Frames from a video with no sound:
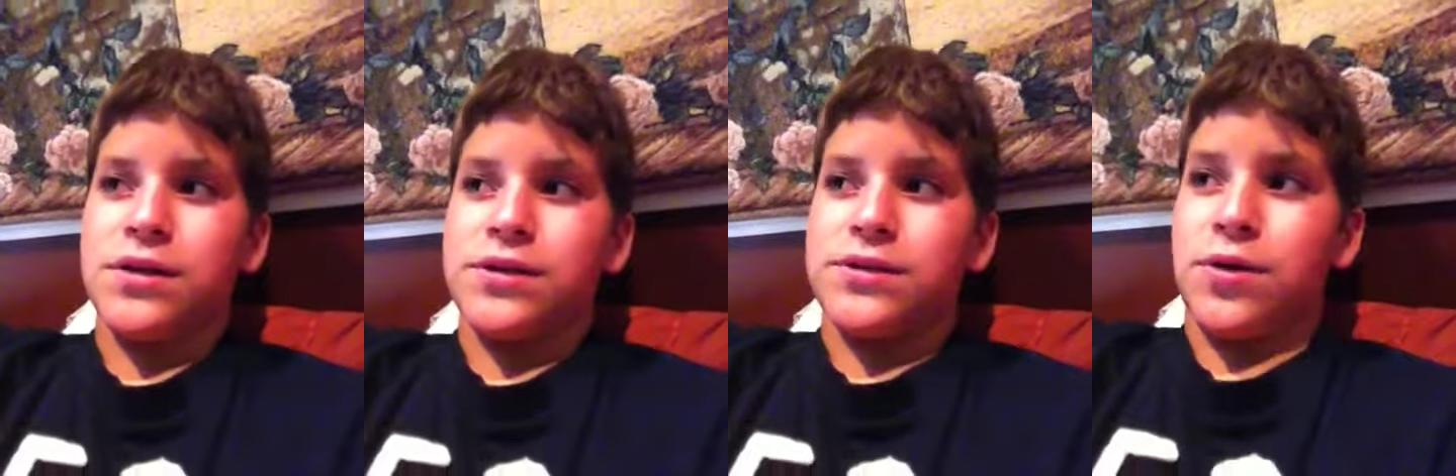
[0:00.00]

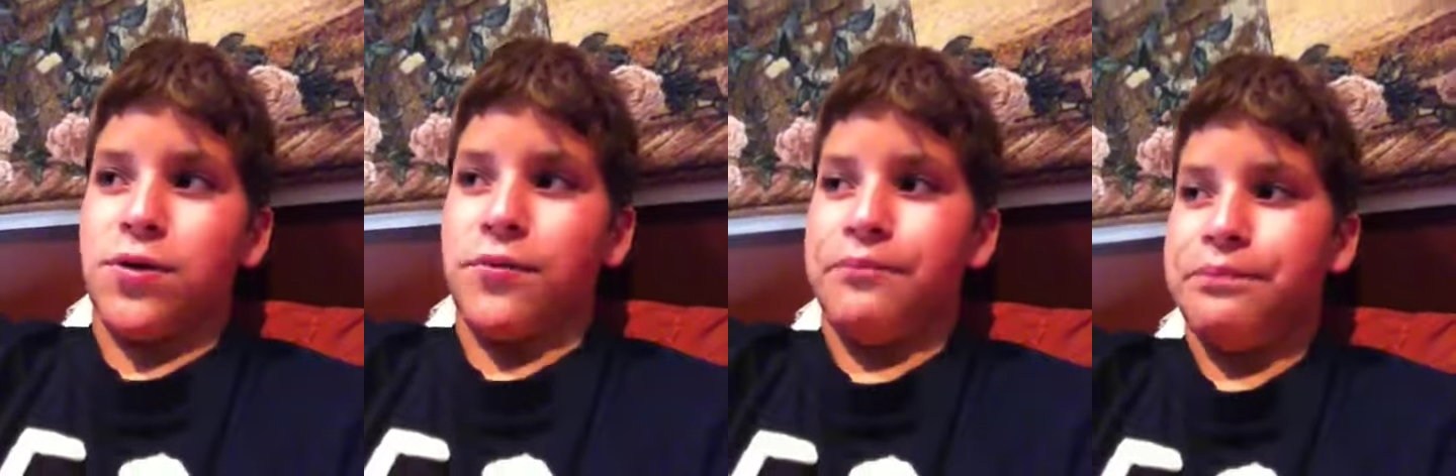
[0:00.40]

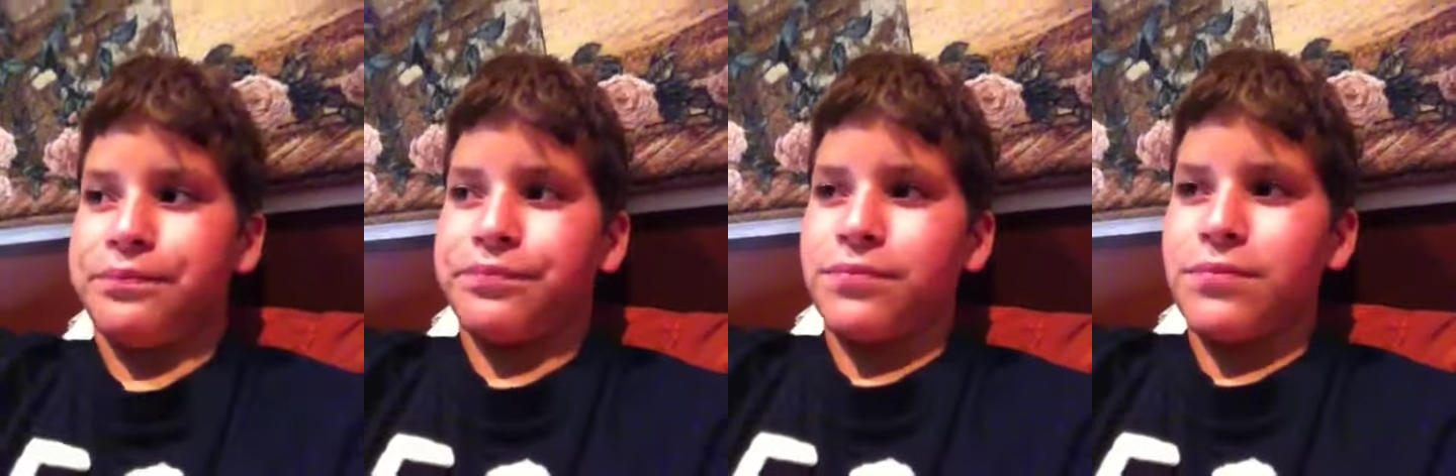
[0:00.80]
So
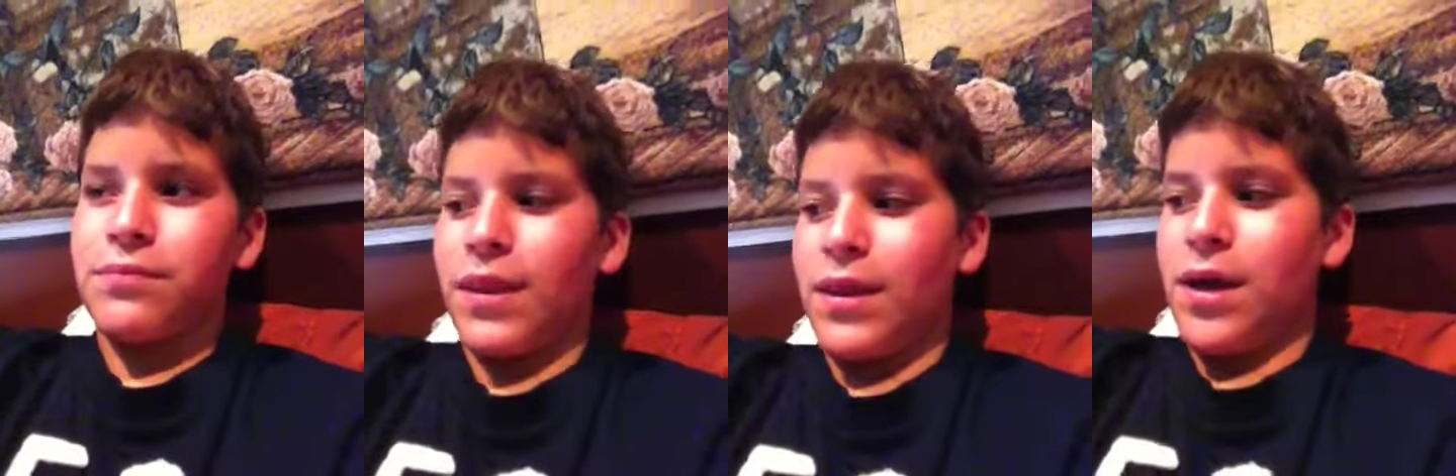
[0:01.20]

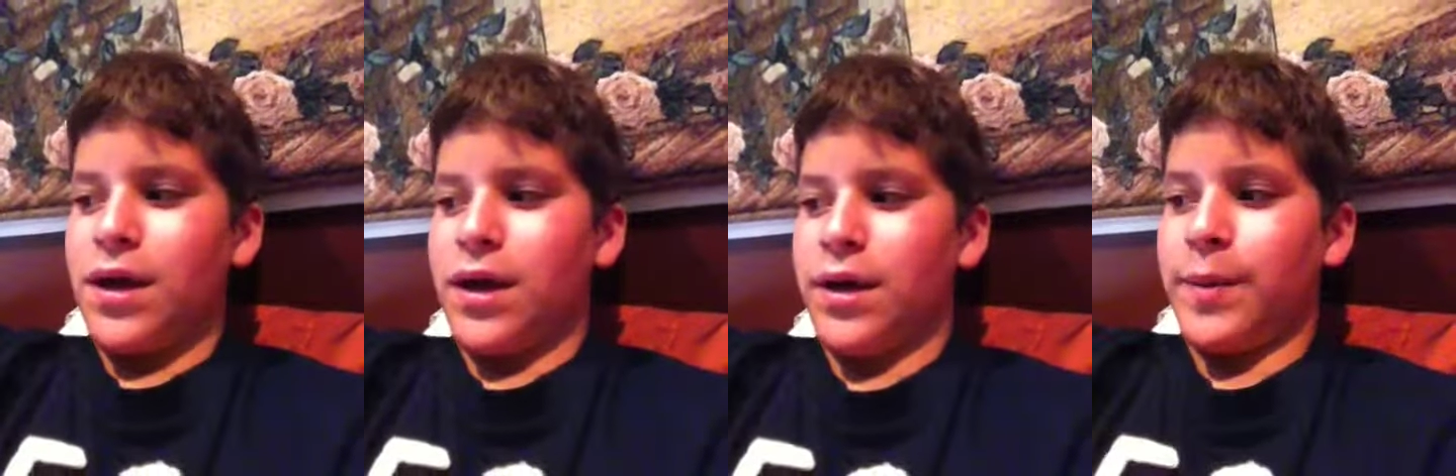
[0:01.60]

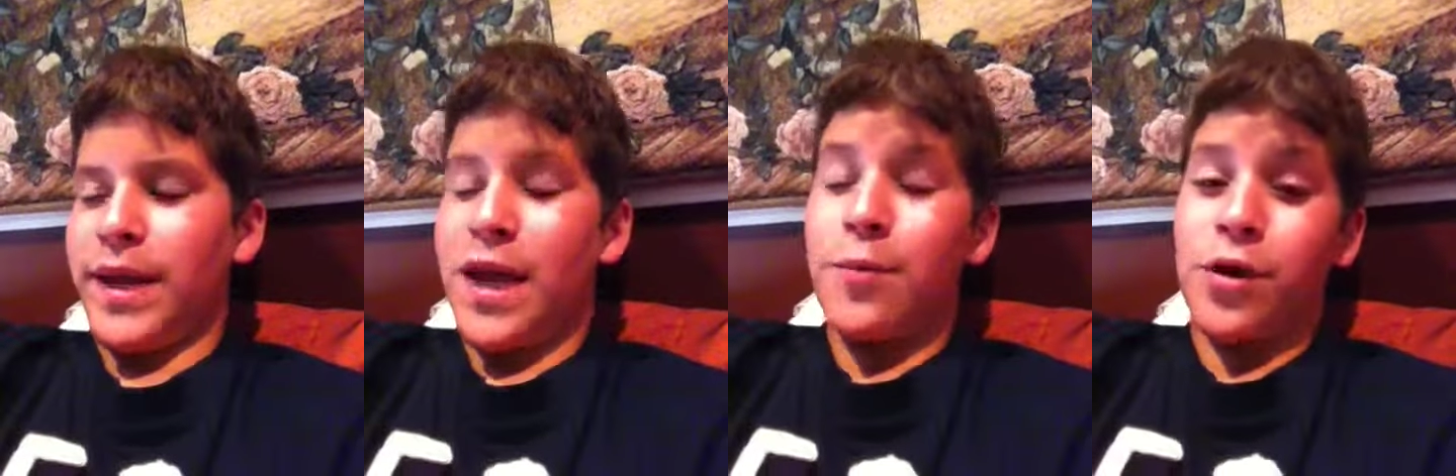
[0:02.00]
um, I
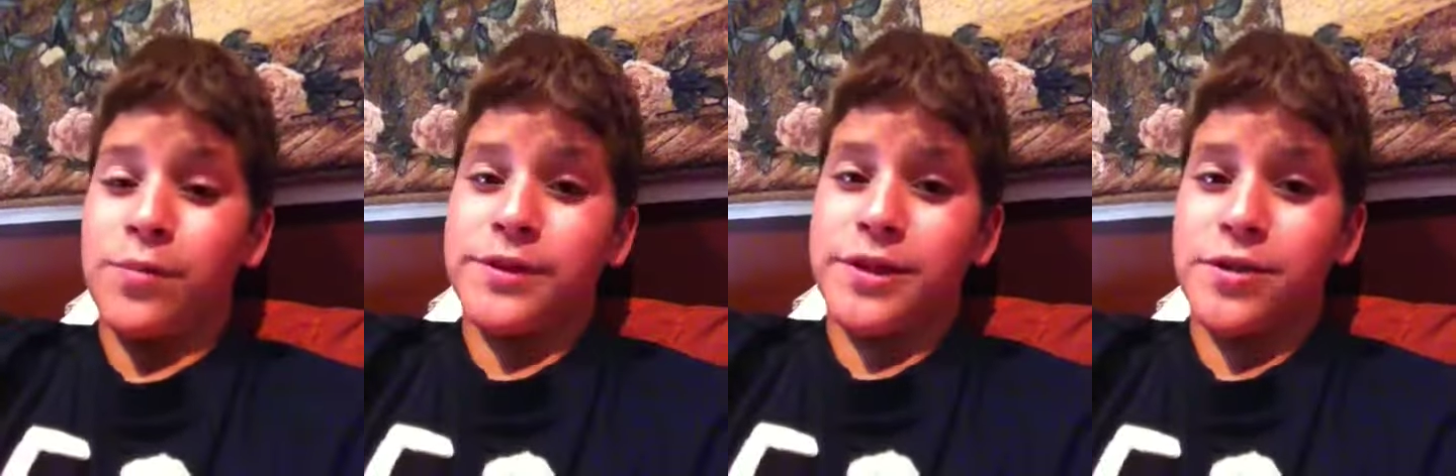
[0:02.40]
can't
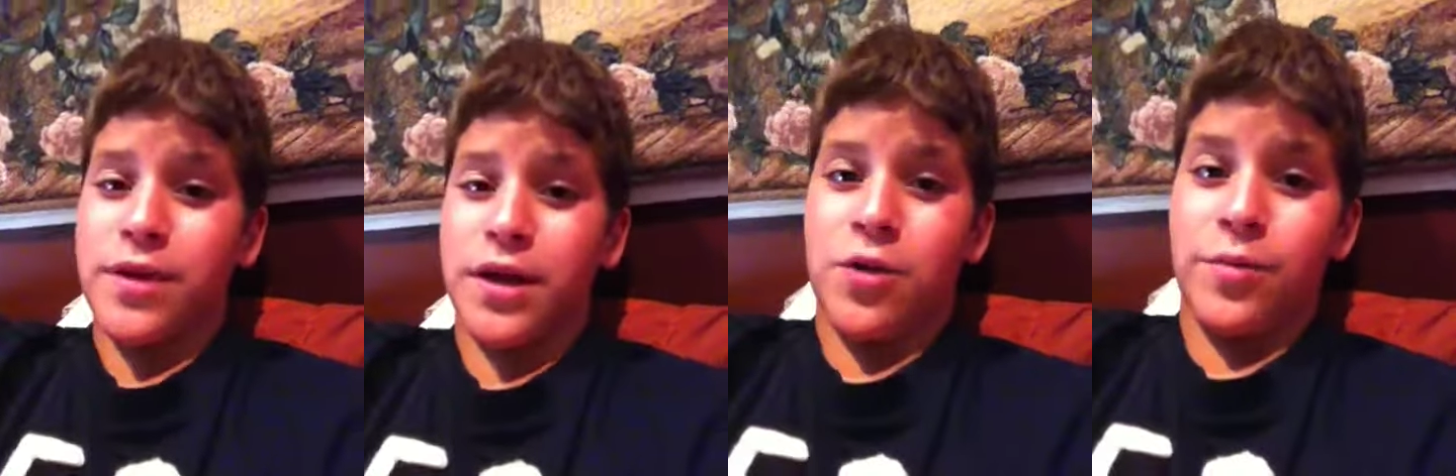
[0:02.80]
promise you
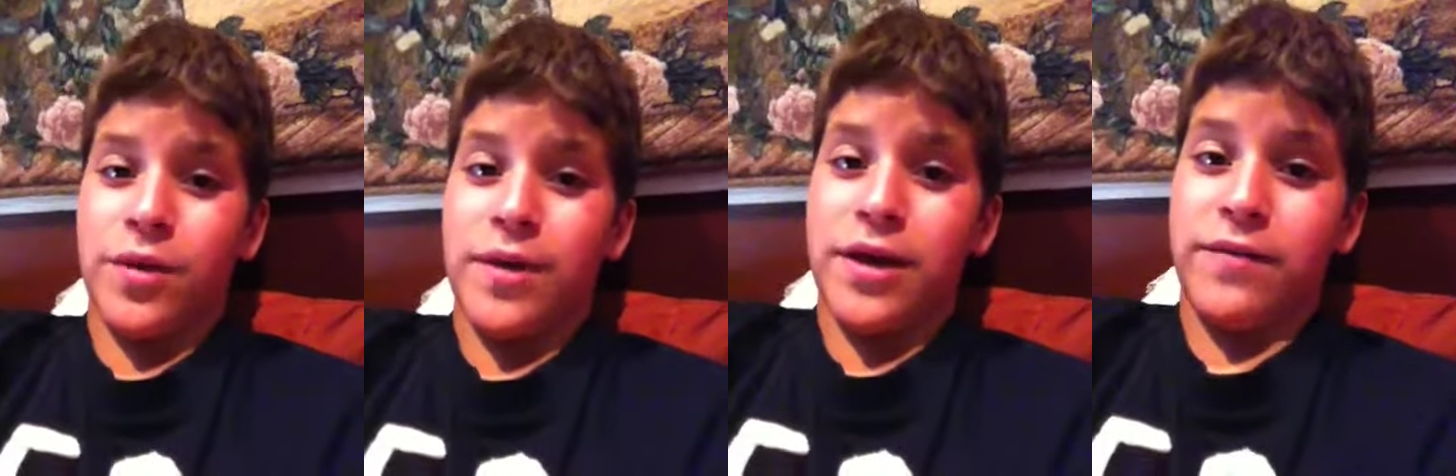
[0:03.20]
that I'll be
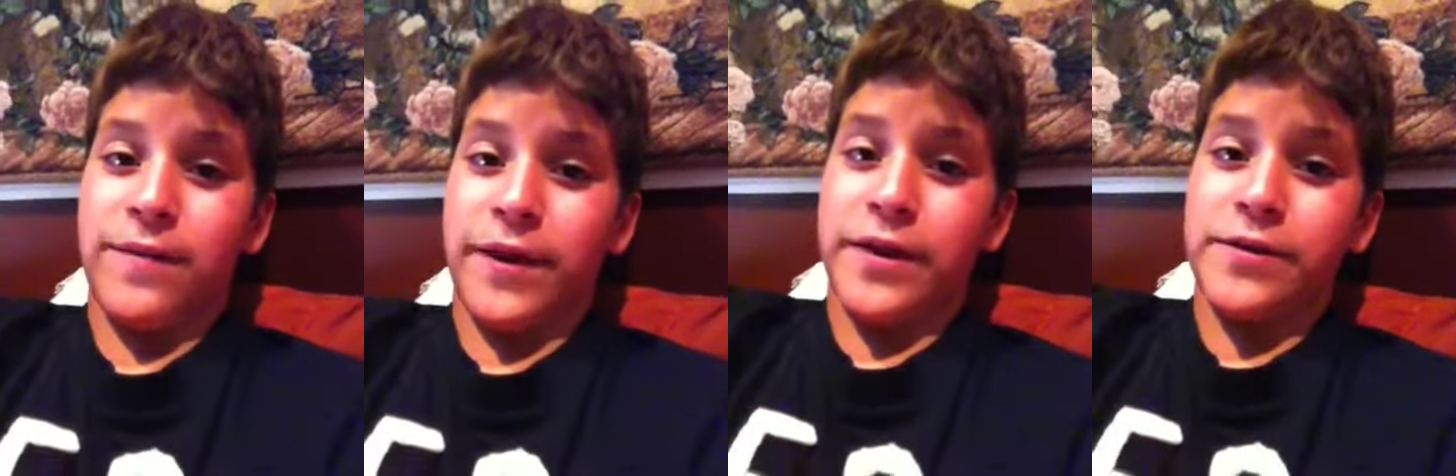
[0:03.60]
making
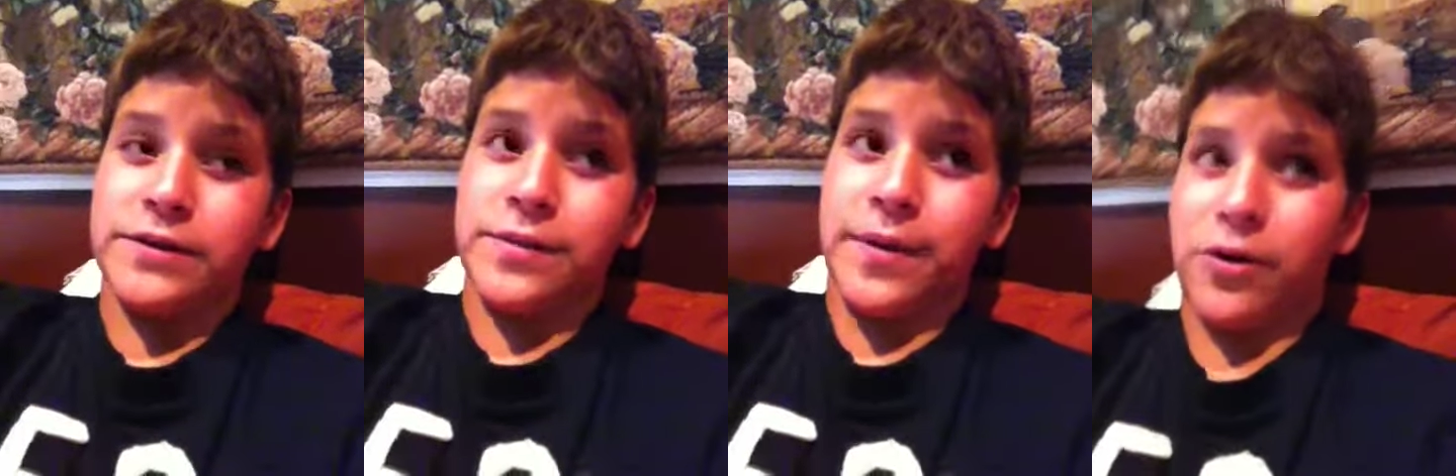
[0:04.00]

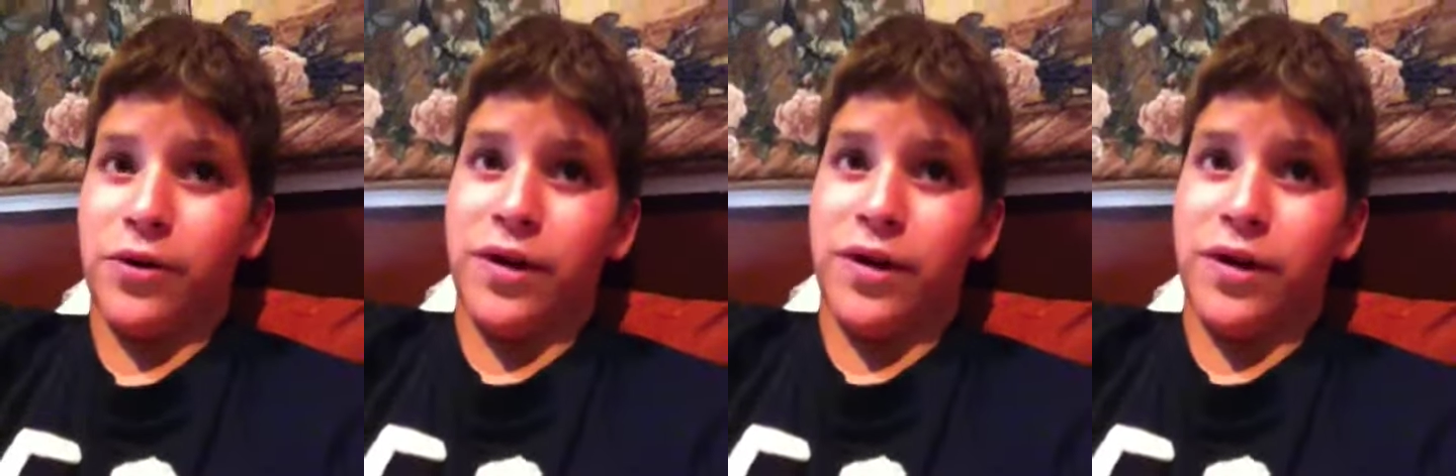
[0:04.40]
videos about